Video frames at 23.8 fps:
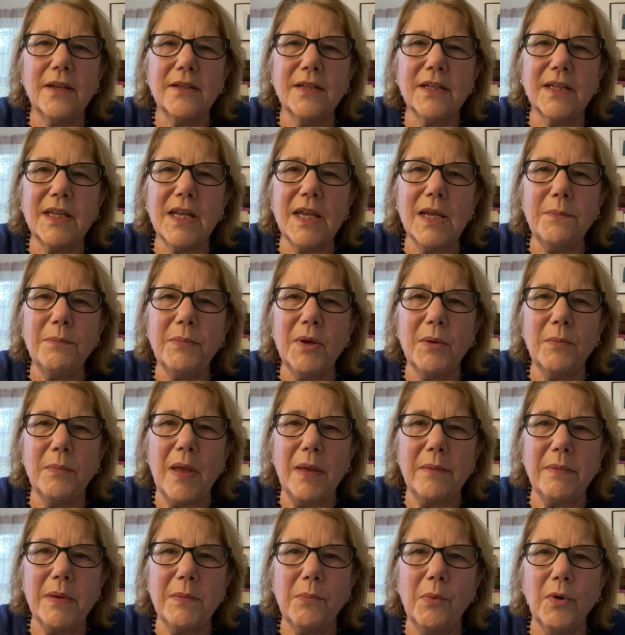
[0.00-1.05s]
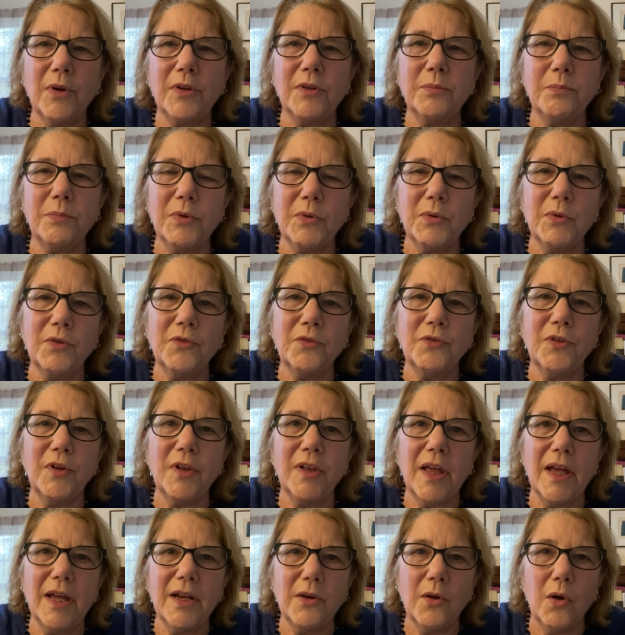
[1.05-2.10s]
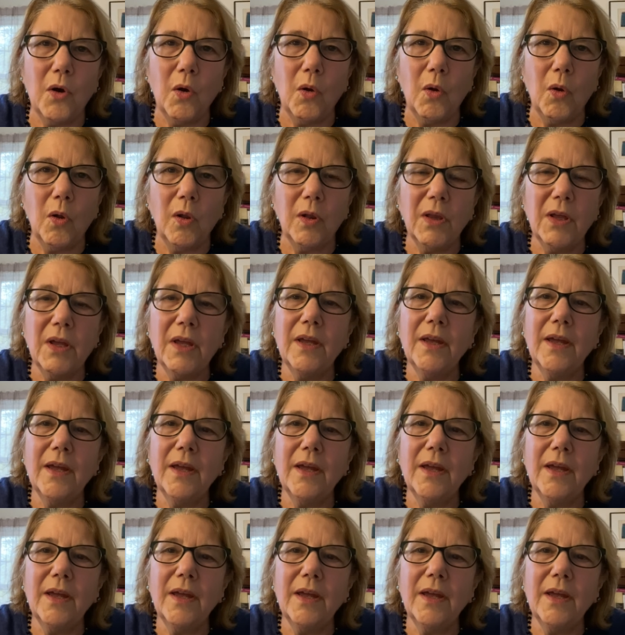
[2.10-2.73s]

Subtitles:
to keep their baby boys beautiful and whole